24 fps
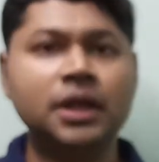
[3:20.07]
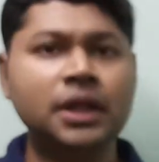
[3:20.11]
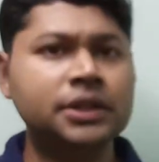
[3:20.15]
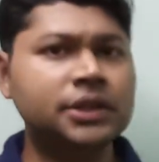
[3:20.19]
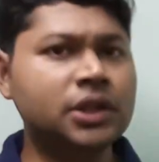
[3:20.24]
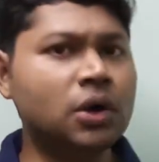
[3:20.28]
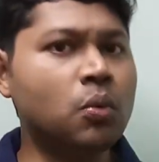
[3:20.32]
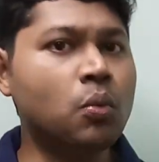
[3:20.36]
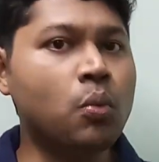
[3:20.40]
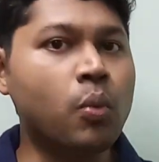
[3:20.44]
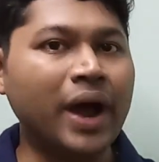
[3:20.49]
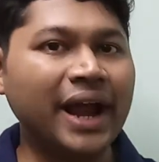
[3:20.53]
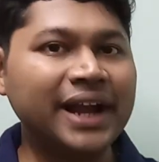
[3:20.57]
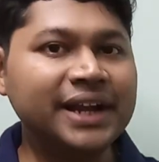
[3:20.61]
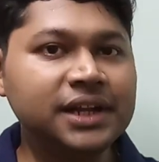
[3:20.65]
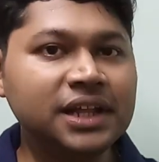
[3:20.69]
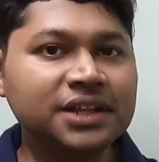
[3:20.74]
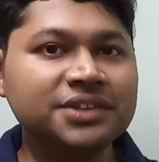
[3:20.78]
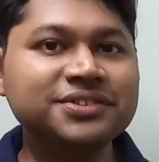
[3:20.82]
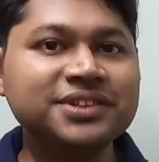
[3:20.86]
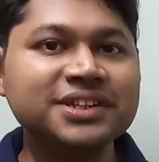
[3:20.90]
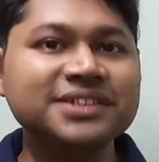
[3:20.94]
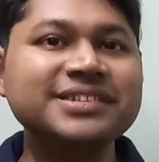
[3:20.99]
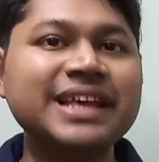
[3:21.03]
Now, why
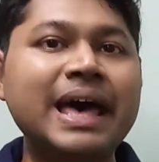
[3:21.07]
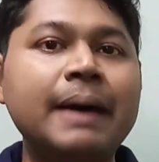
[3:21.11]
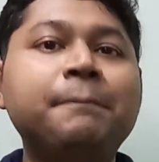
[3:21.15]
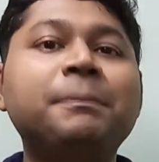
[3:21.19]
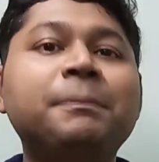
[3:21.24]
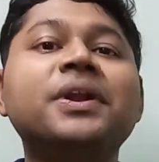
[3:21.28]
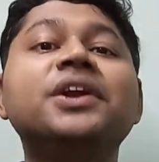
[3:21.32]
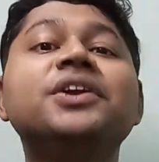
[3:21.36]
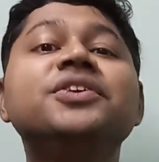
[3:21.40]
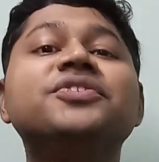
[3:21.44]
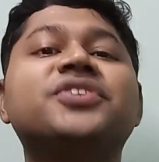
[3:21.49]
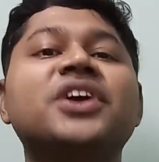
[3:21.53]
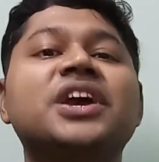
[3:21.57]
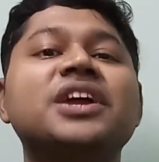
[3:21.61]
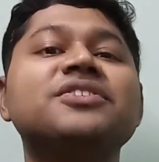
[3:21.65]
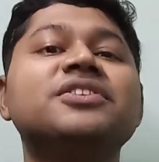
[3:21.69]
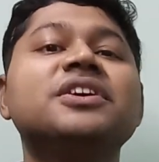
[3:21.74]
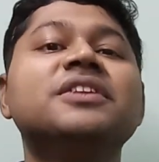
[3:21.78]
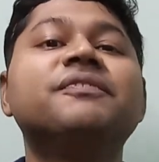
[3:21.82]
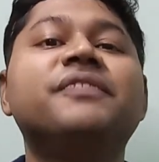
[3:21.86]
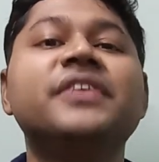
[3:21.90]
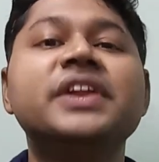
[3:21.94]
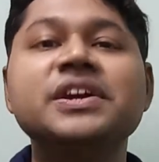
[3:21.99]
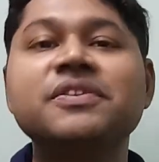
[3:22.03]
does this apparent change
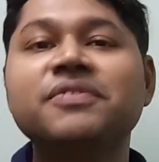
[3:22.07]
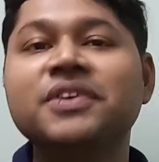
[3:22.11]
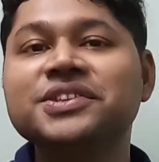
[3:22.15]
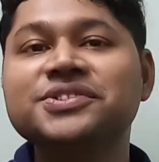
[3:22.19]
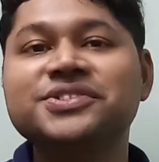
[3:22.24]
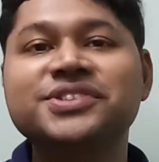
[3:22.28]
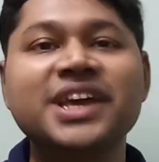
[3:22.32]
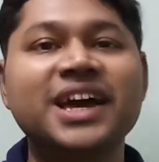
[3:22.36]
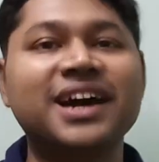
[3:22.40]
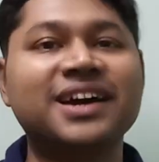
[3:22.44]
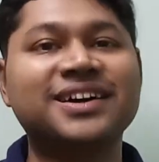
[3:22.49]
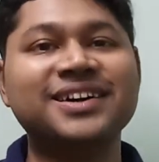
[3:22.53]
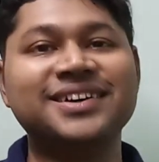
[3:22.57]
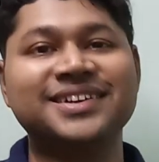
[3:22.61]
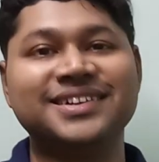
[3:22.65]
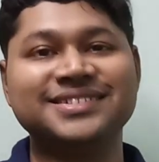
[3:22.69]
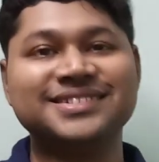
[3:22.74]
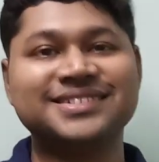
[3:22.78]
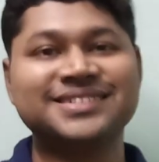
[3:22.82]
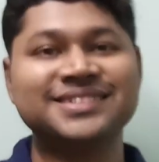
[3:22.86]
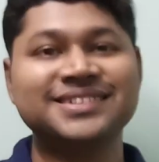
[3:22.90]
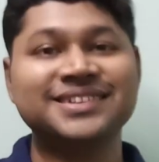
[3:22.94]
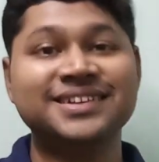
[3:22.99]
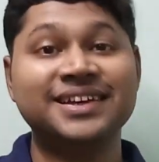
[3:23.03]
in frequency
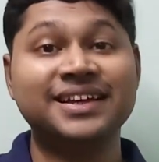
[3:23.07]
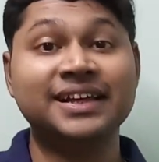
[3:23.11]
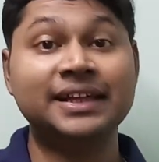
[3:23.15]
occurs?